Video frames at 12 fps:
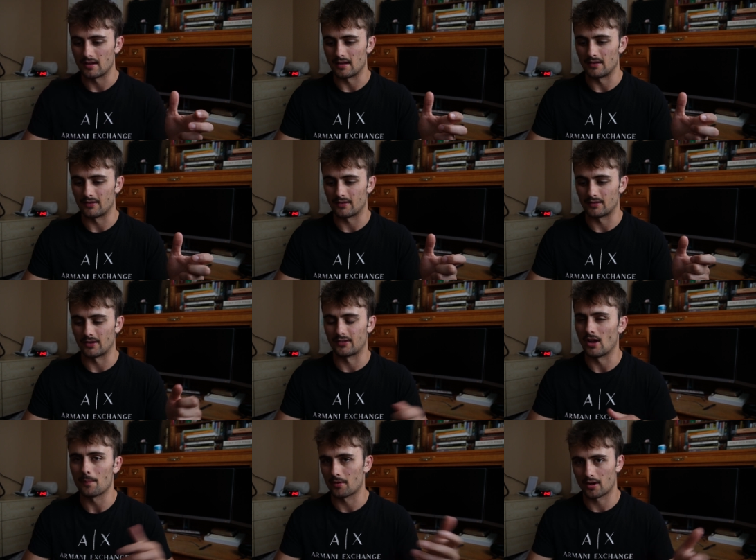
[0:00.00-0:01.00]
is
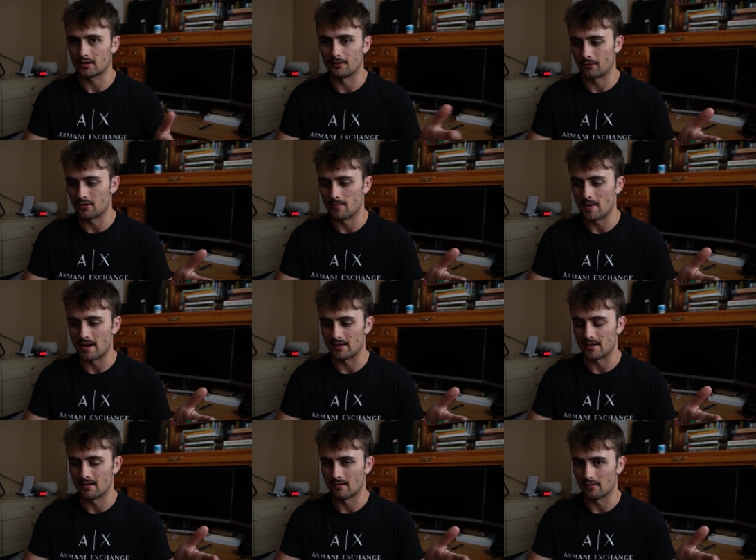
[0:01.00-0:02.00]
not productive for
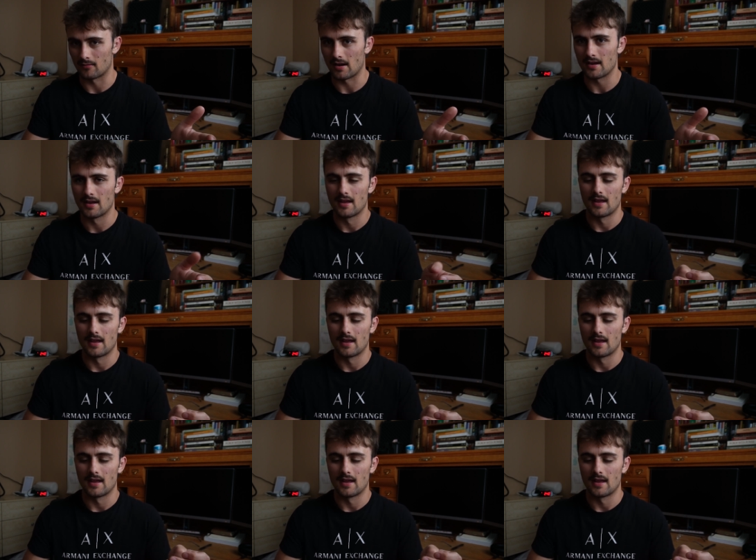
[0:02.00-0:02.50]
humanity, right?